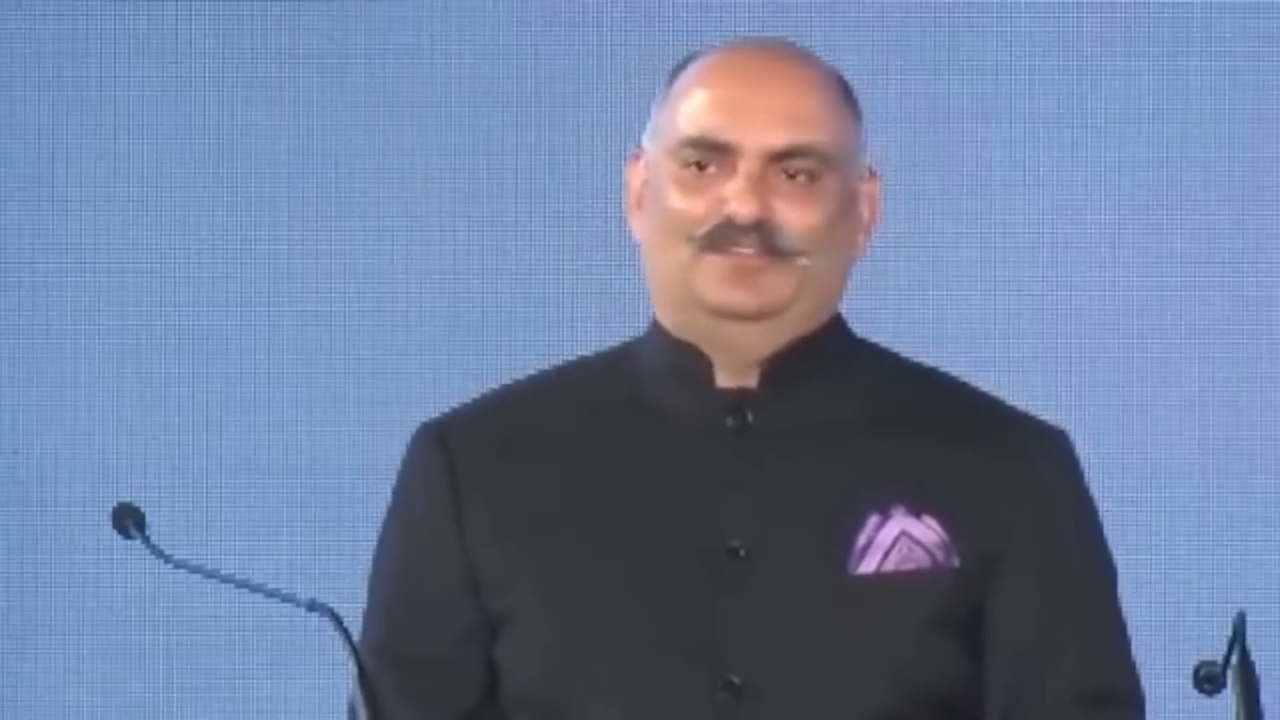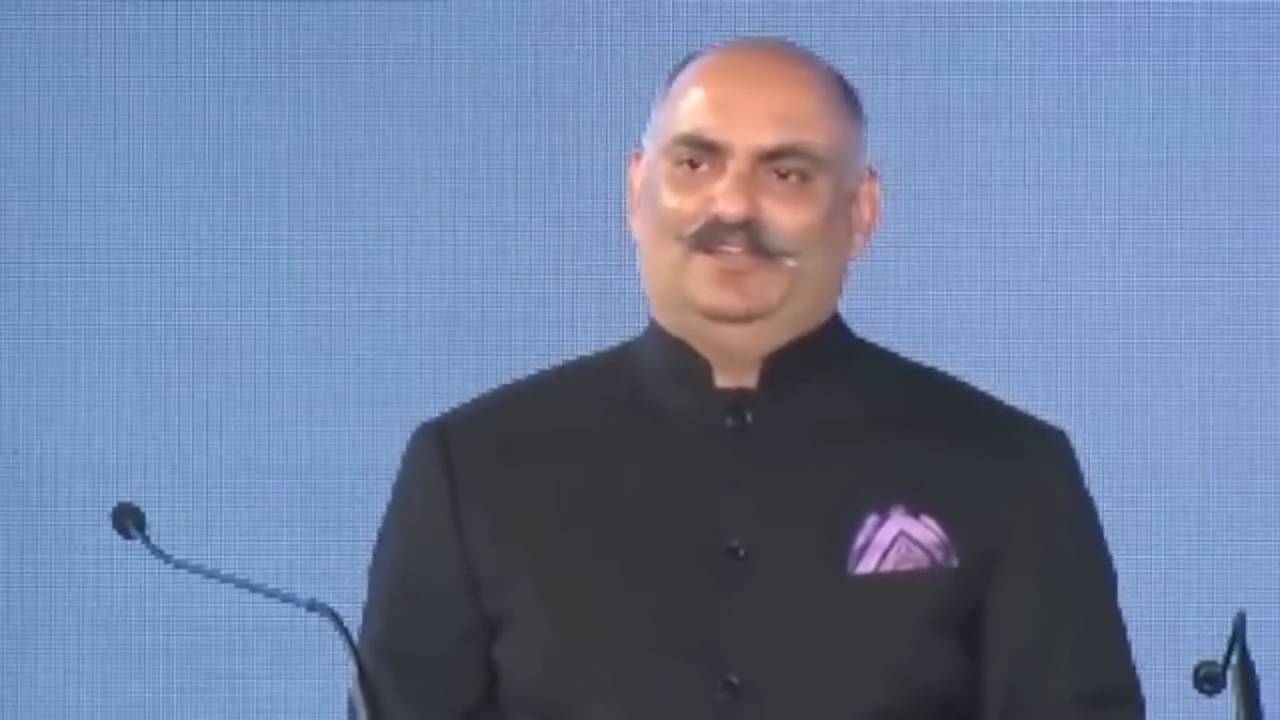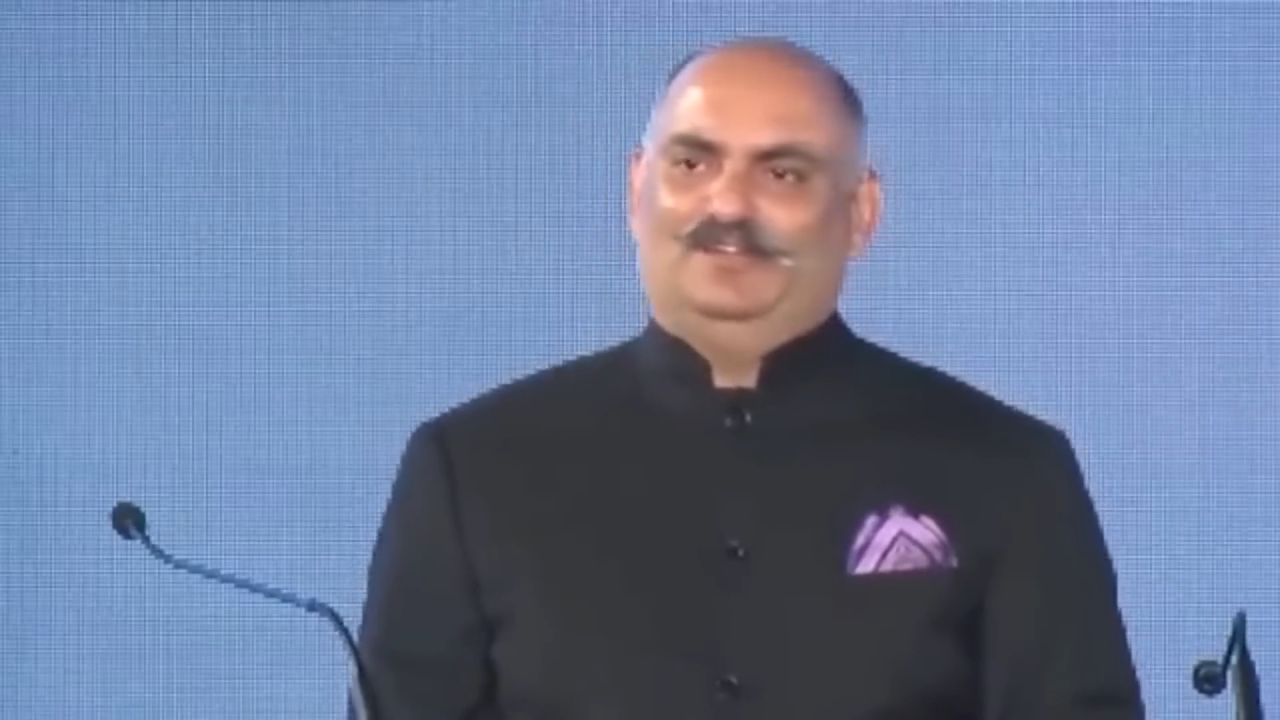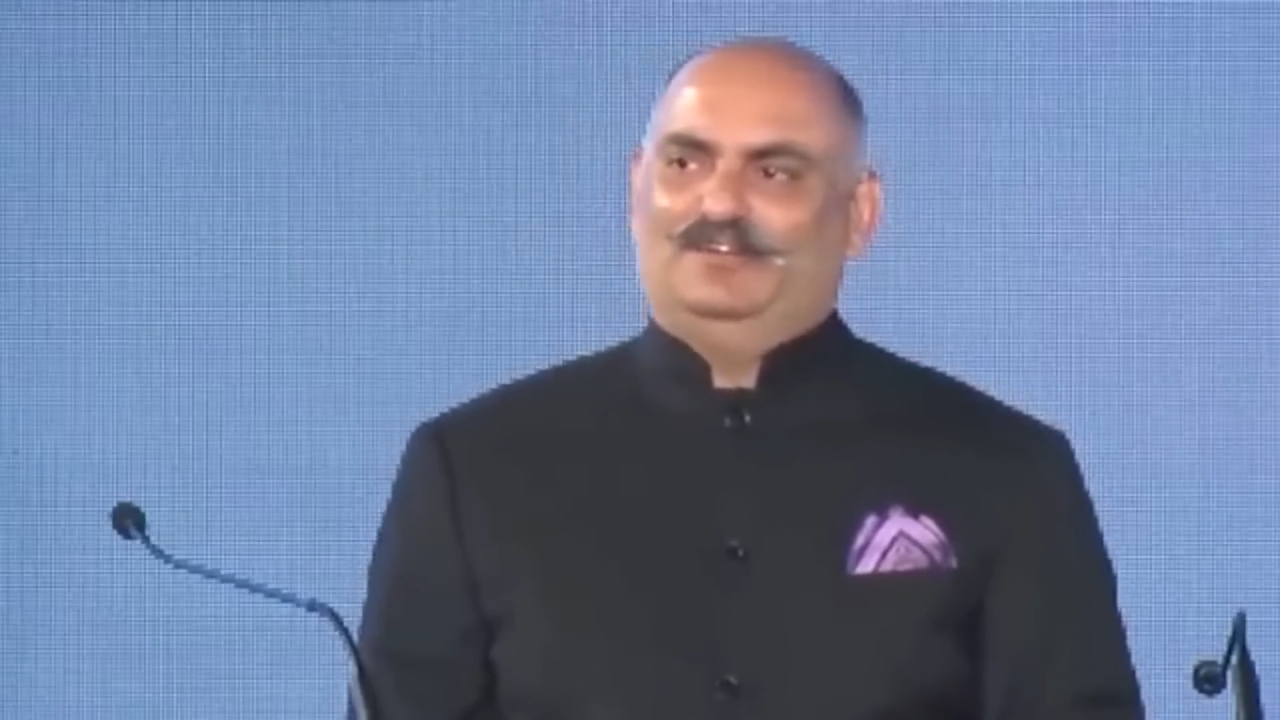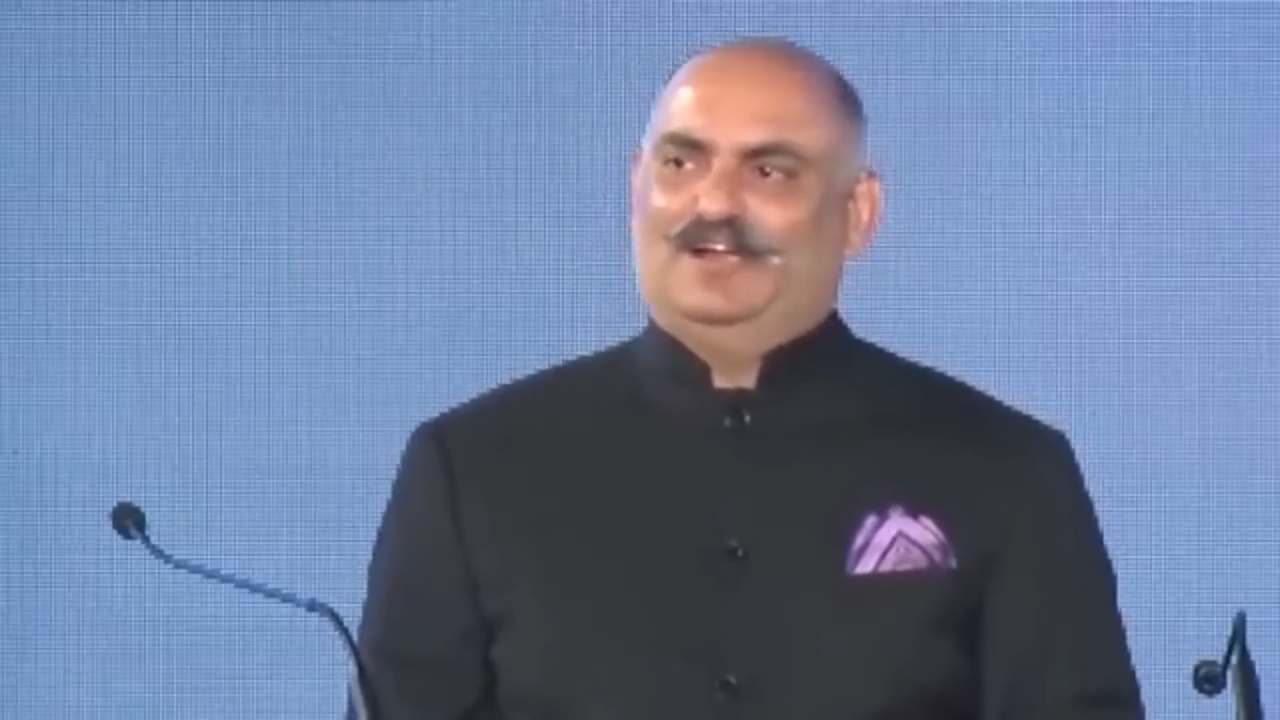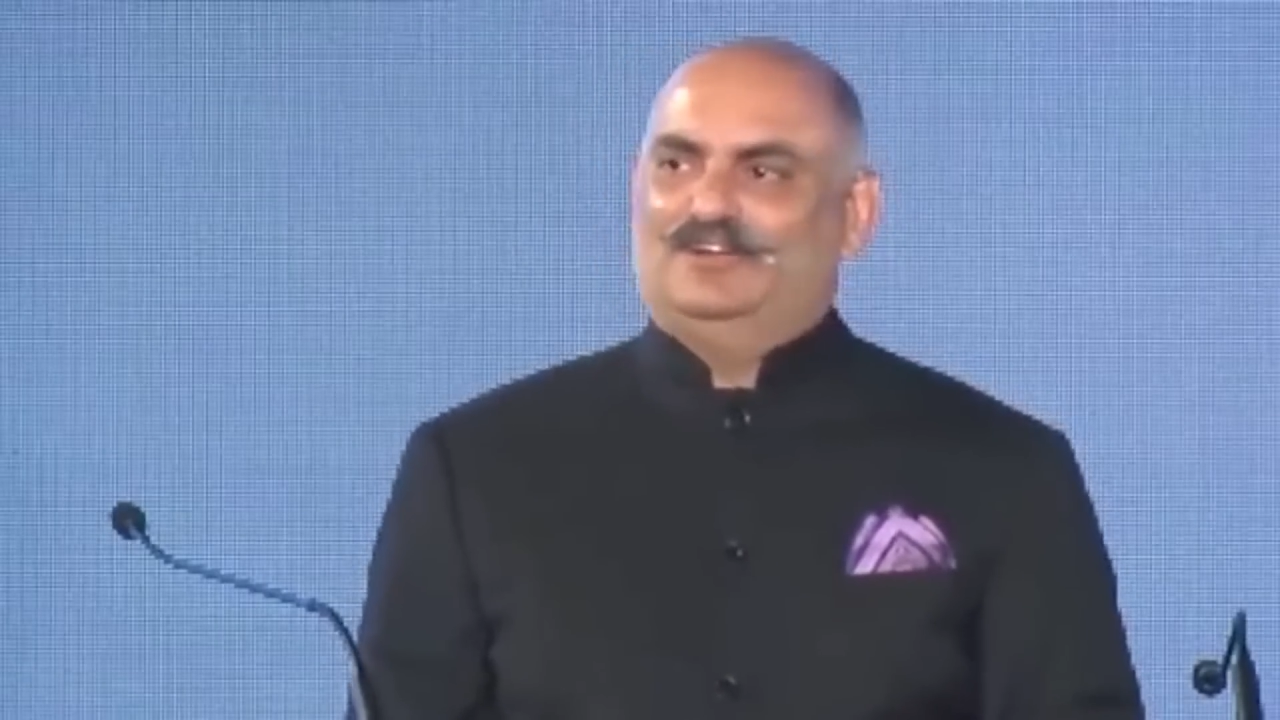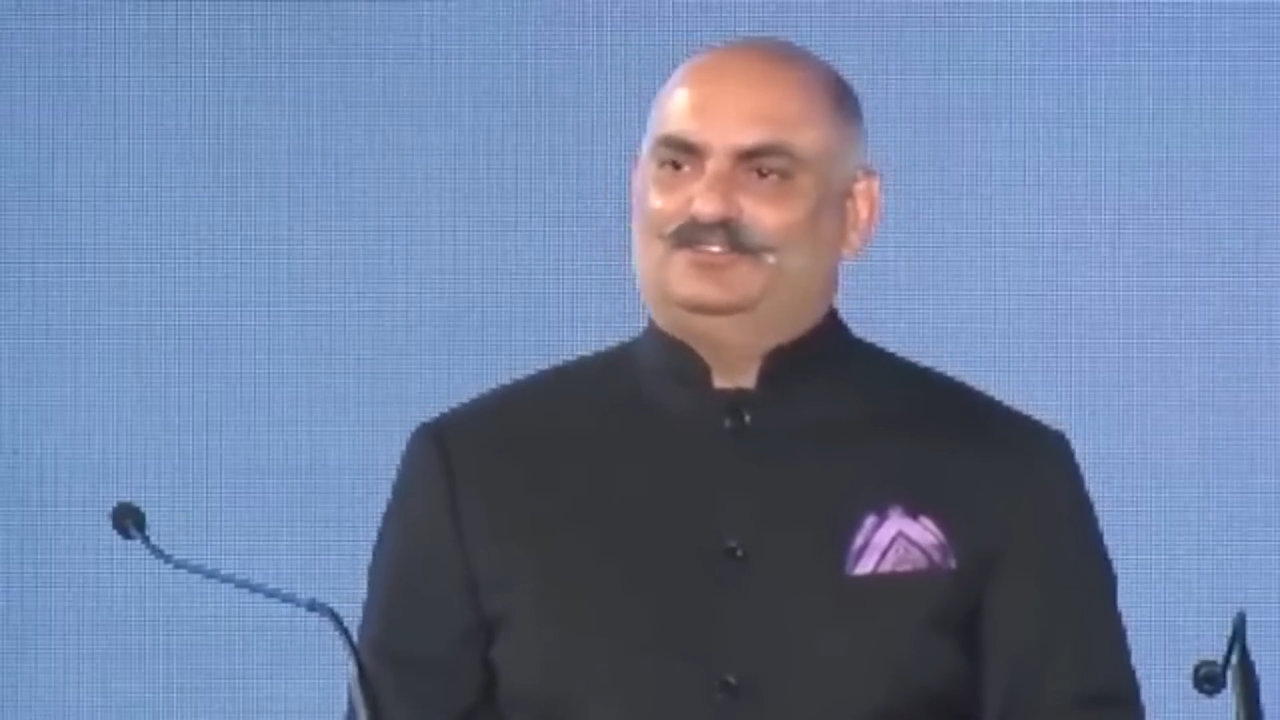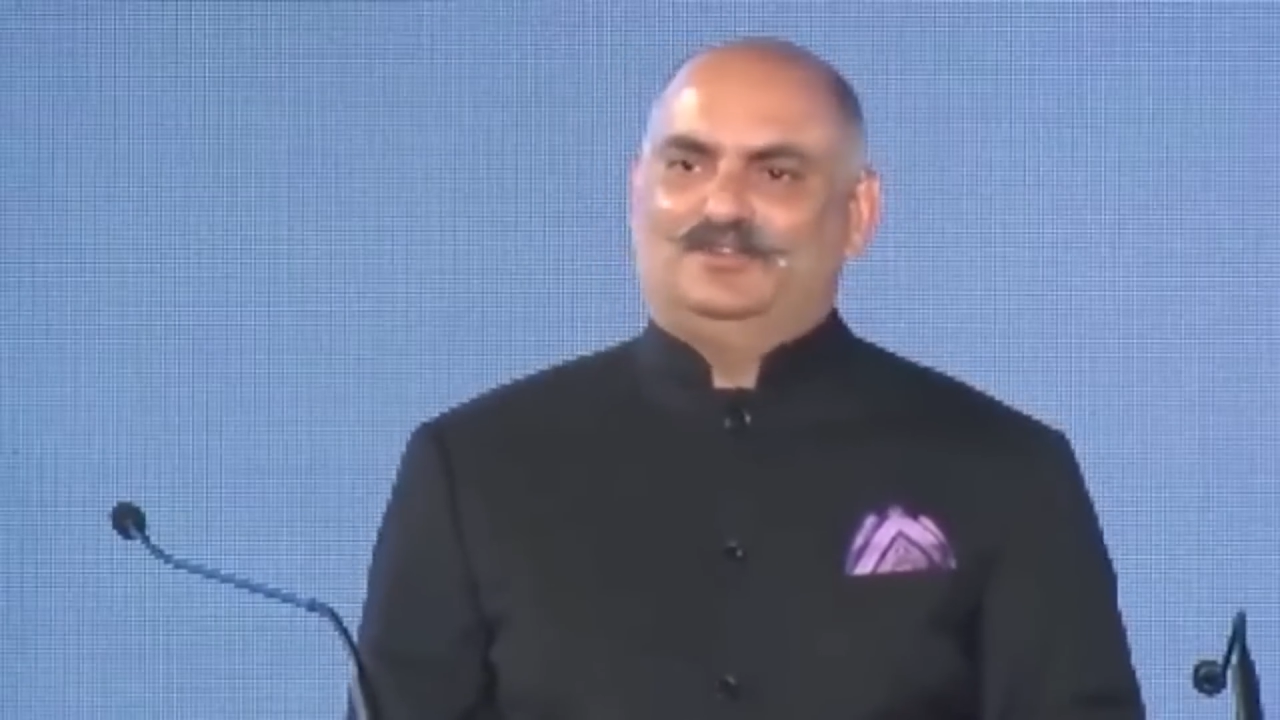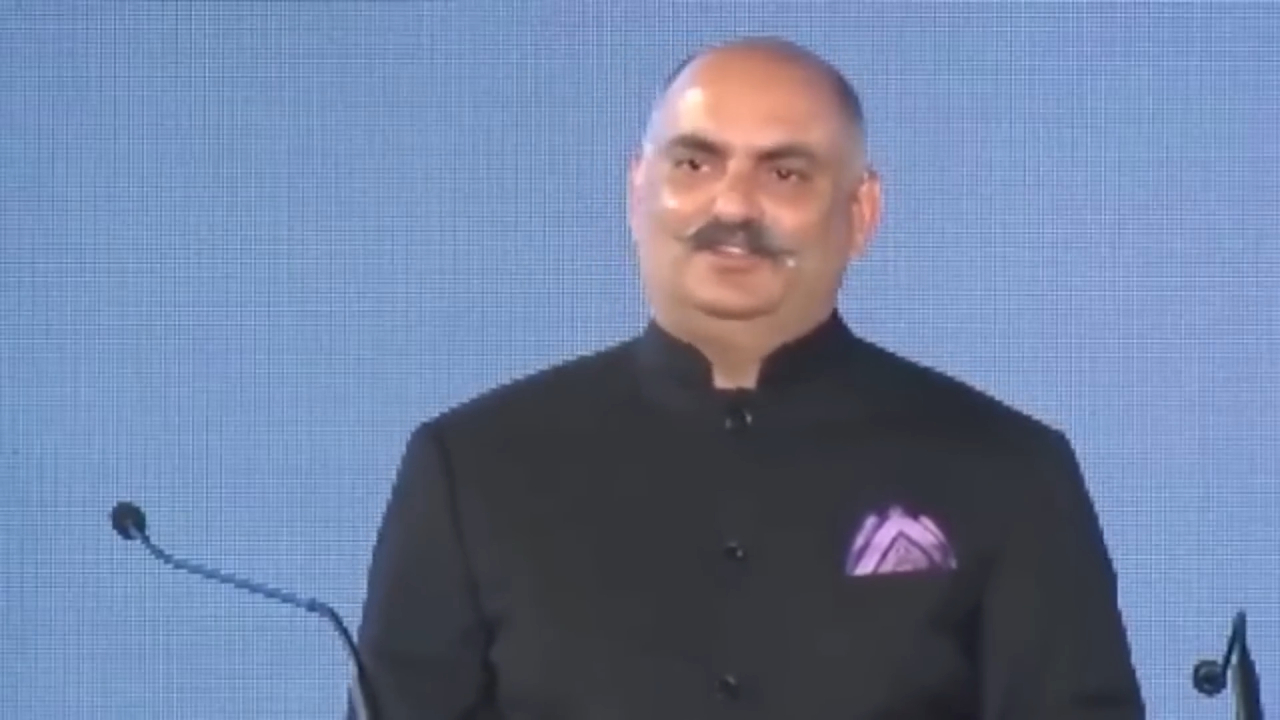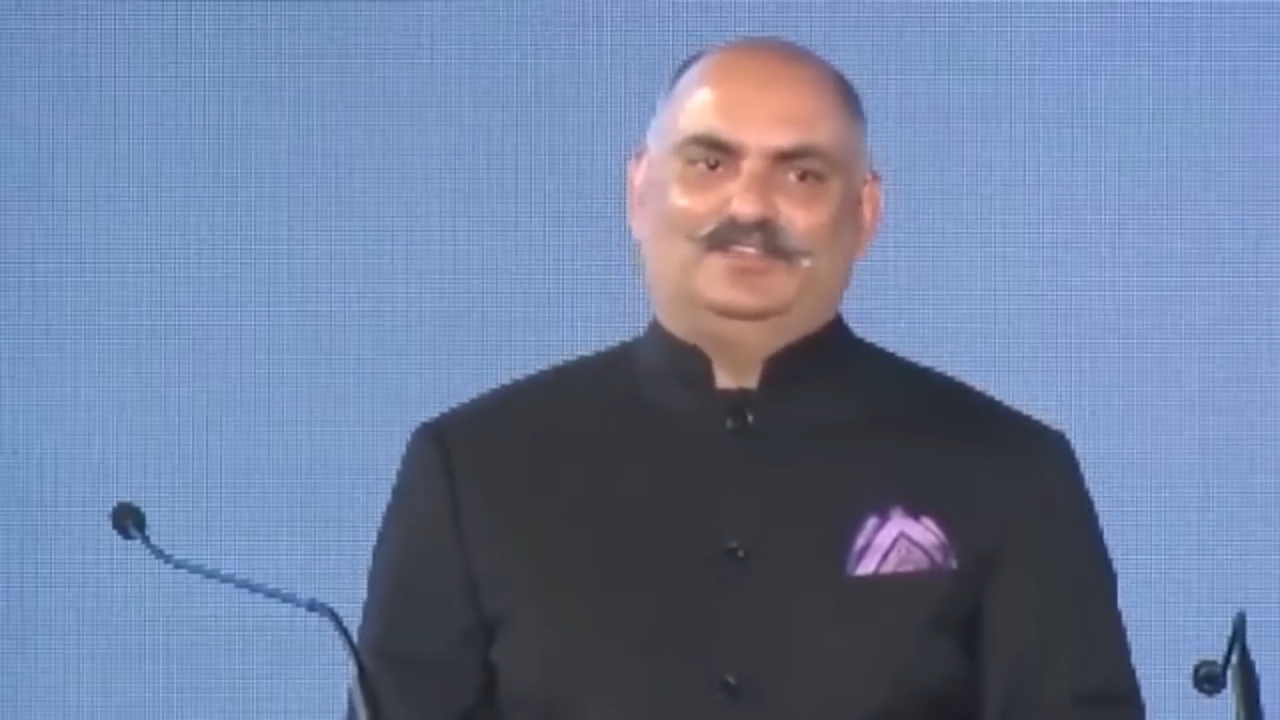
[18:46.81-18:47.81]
their archery